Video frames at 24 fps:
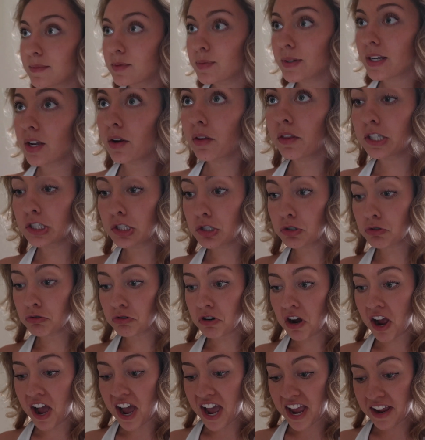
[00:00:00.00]
We go to the
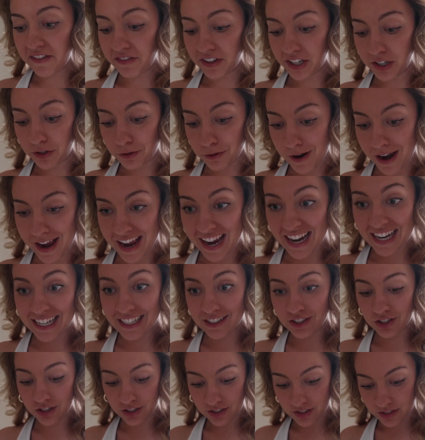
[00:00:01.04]
driving
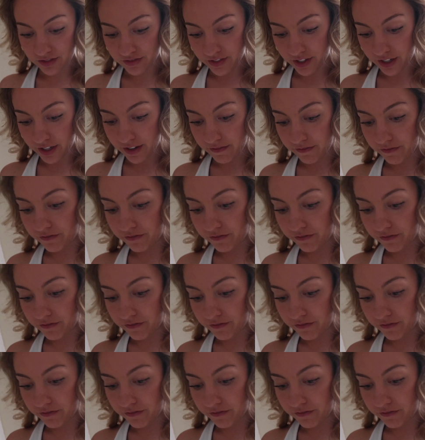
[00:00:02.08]
range and it's very